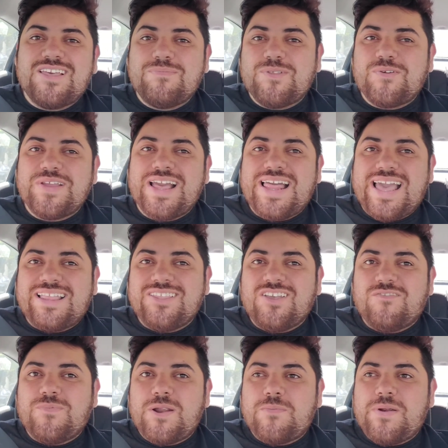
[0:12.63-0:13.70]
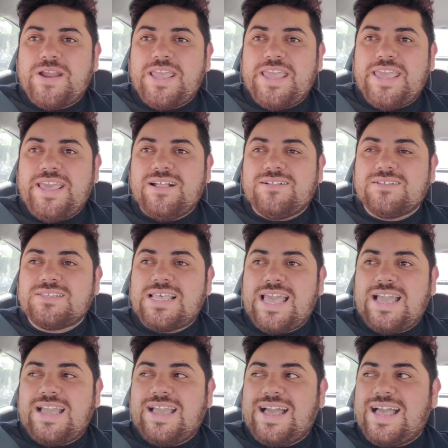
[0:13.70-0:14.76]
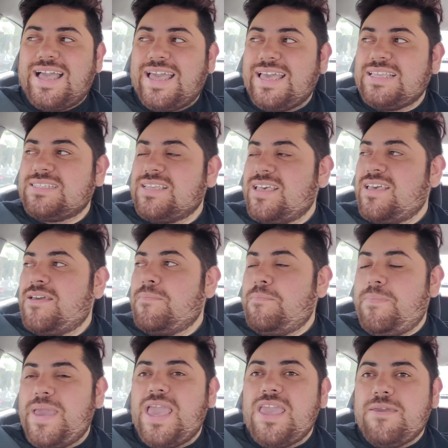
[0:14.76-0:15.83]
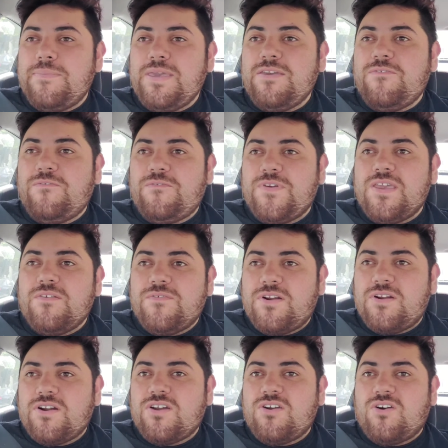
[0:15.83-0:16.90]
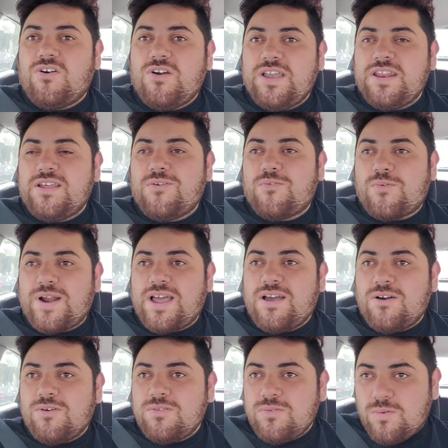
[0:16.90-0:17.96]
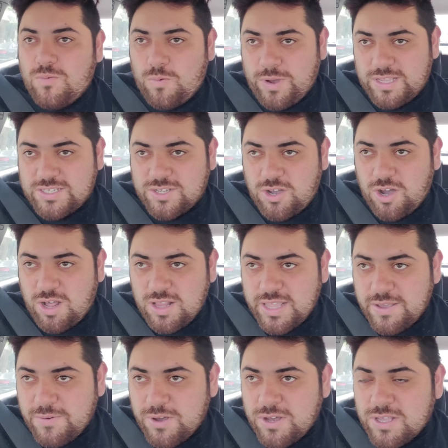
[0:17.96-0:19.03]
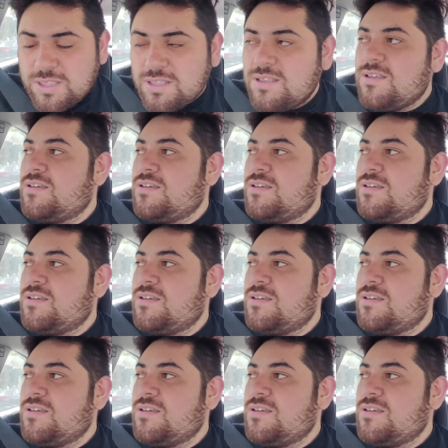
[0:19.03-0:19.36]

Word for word: I'm the Real Andy of Beverly Hills, and guys, baby fever going around West Hollywood